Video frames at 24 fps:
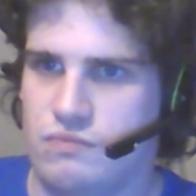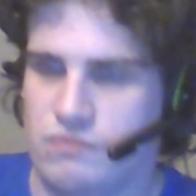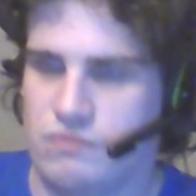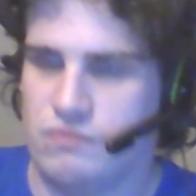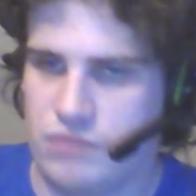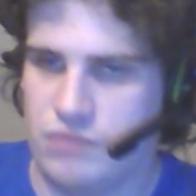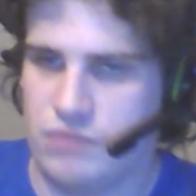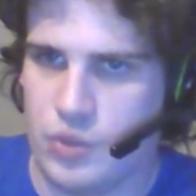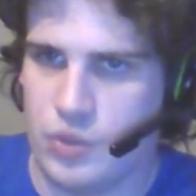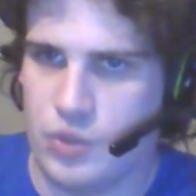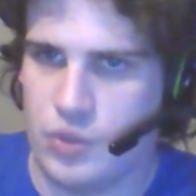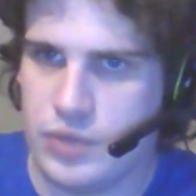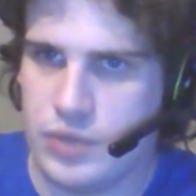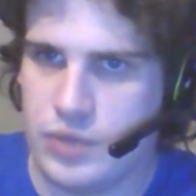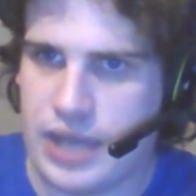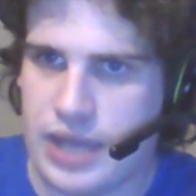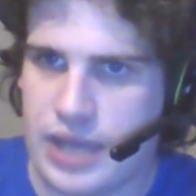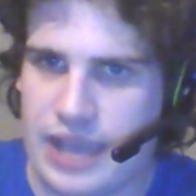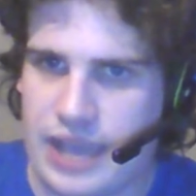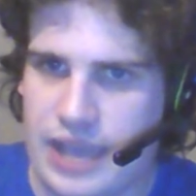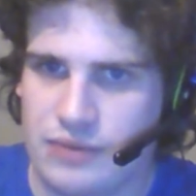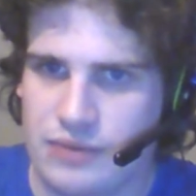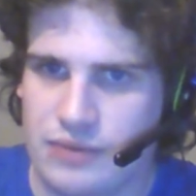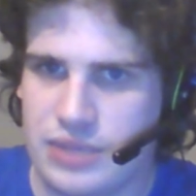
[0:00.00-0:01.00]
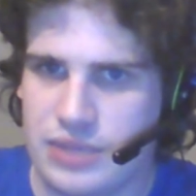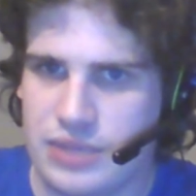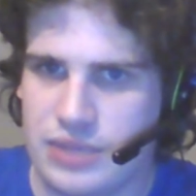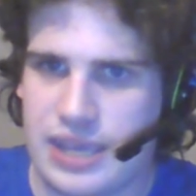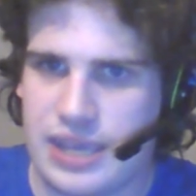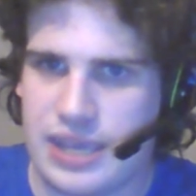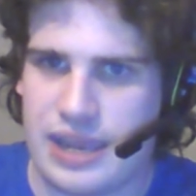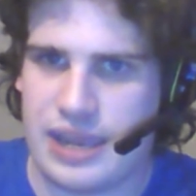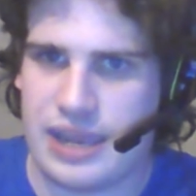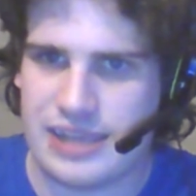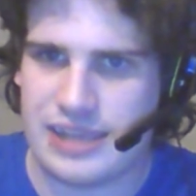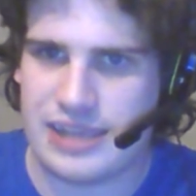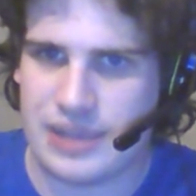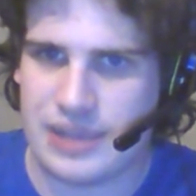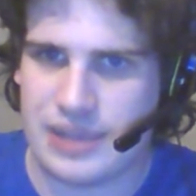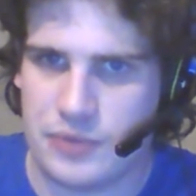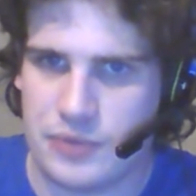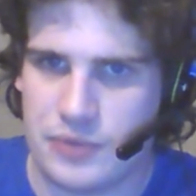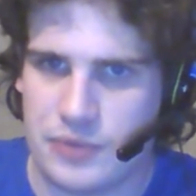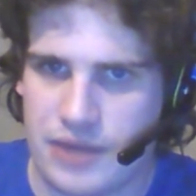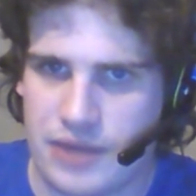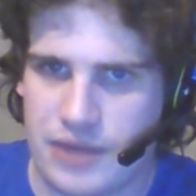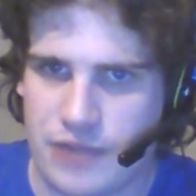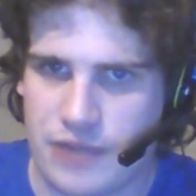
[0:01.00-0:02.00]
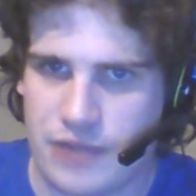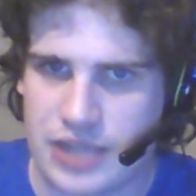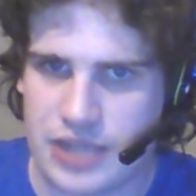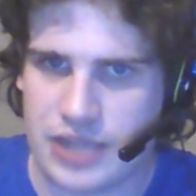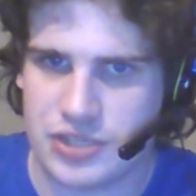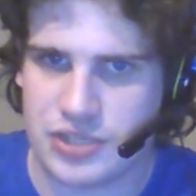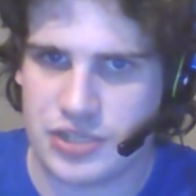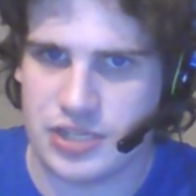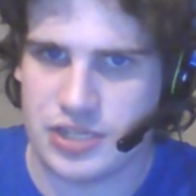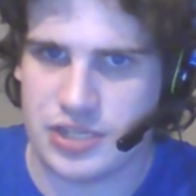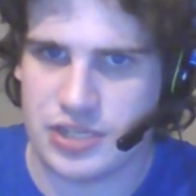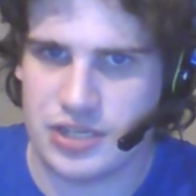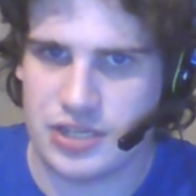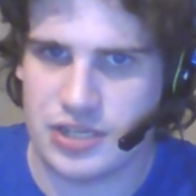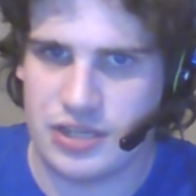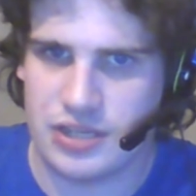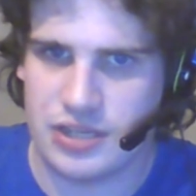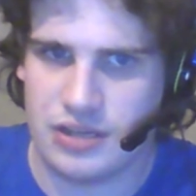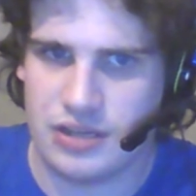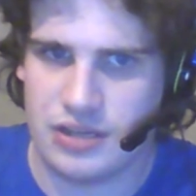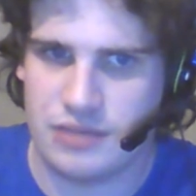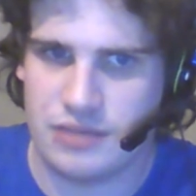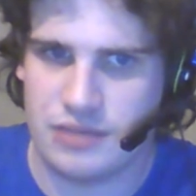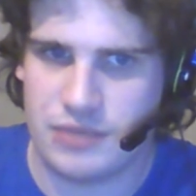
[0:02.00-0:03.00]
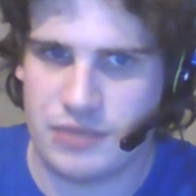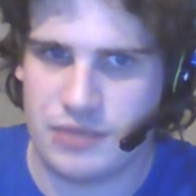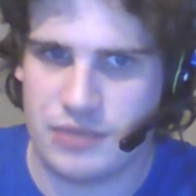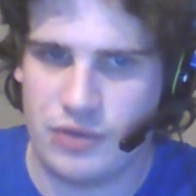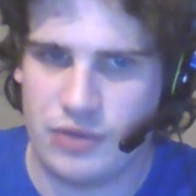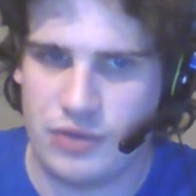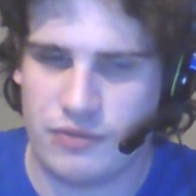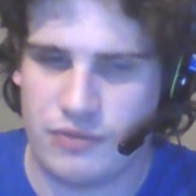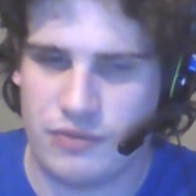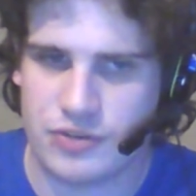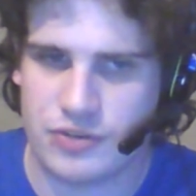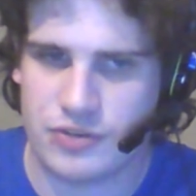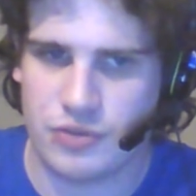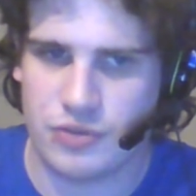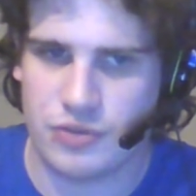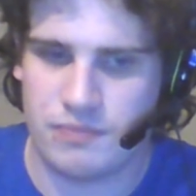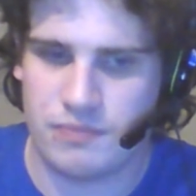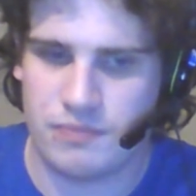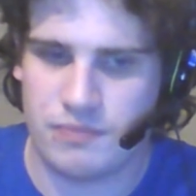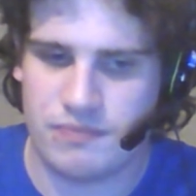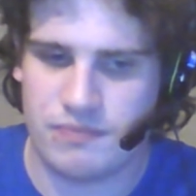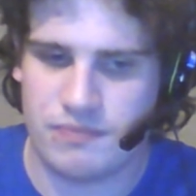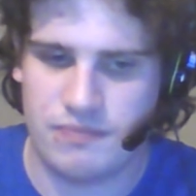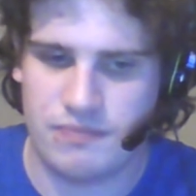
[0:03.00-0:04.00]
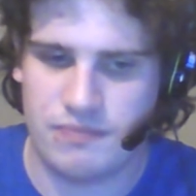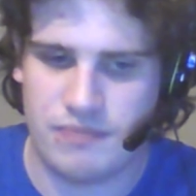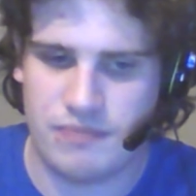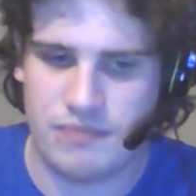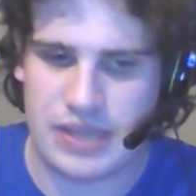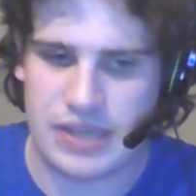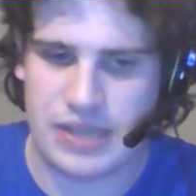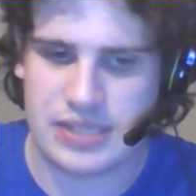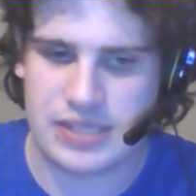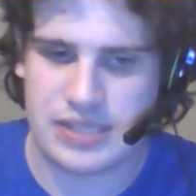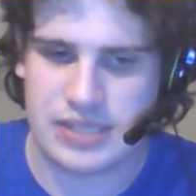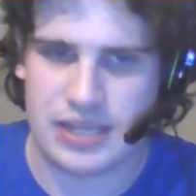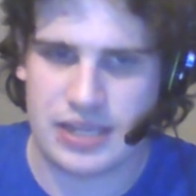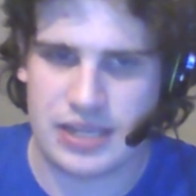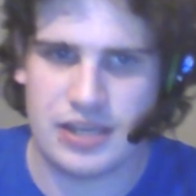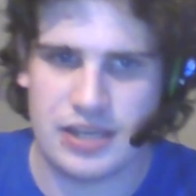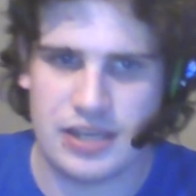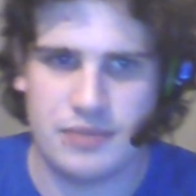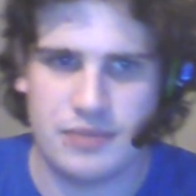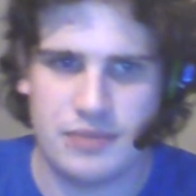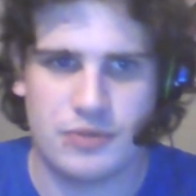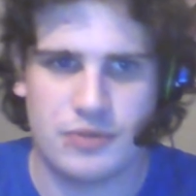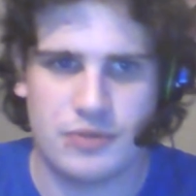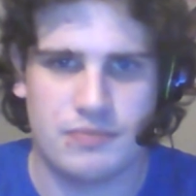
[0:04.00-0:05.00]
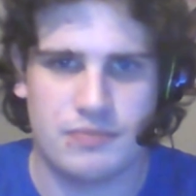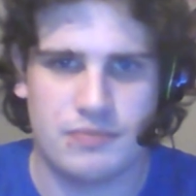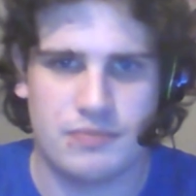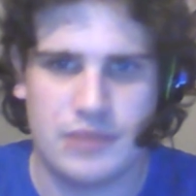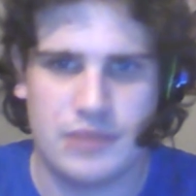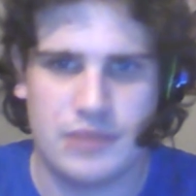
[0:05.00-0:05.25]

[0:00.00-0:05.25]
No one, I don't think has anyone ever actually done universal based income or